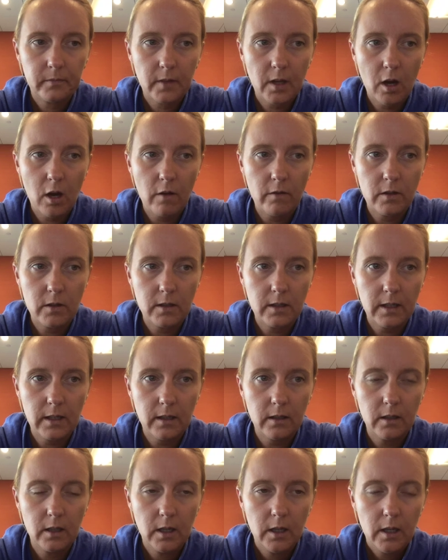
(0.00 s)

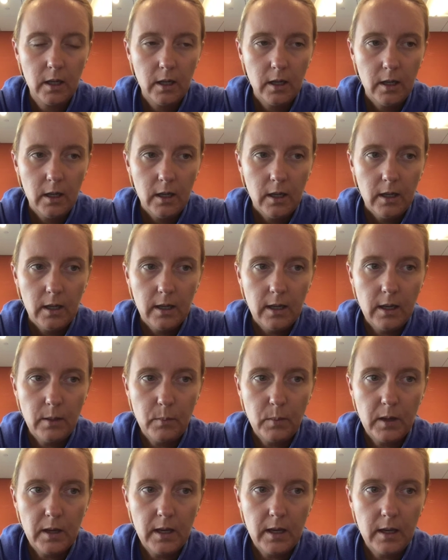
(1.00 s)
Obviously,
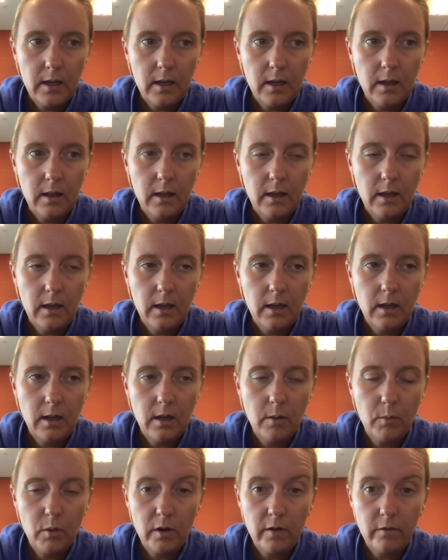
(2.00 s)
keeping the
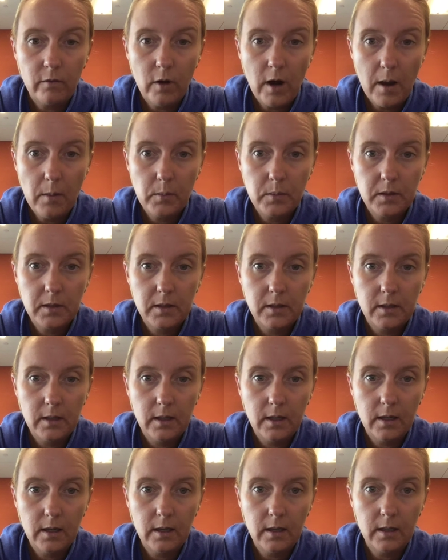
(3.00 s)
number of reps
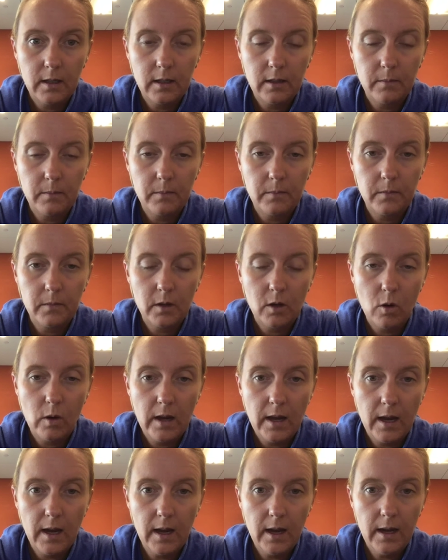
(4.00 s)

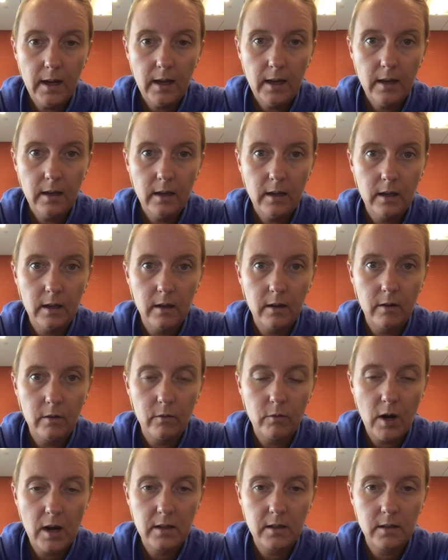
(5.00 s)
quite high,
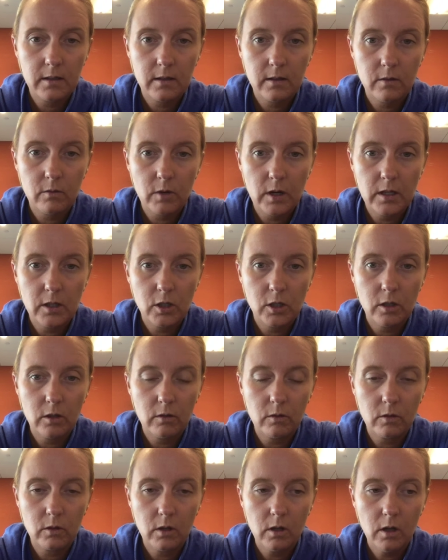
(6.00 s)
rest
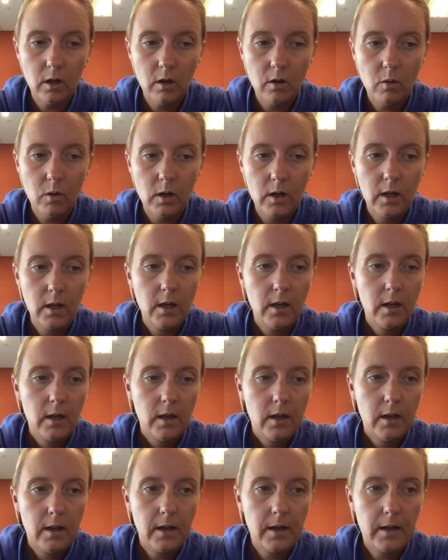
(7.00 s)
ratio is low,
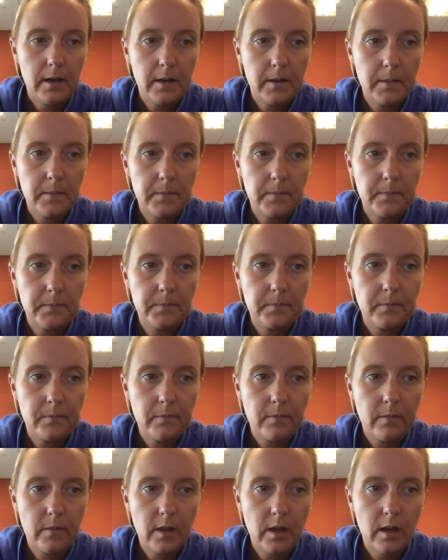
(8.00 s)
and
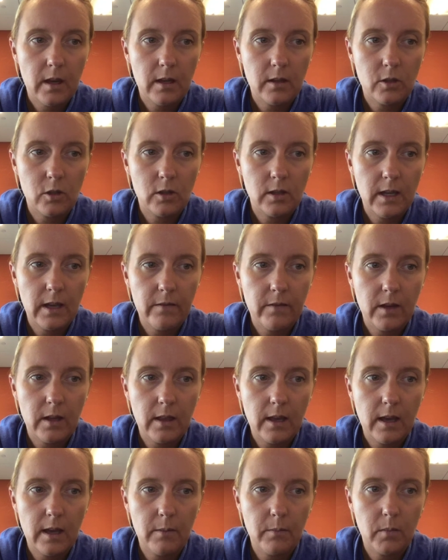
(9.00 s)
just giving
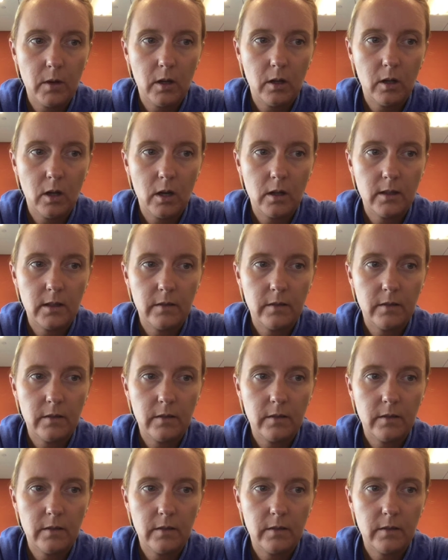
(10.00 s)
them a lot of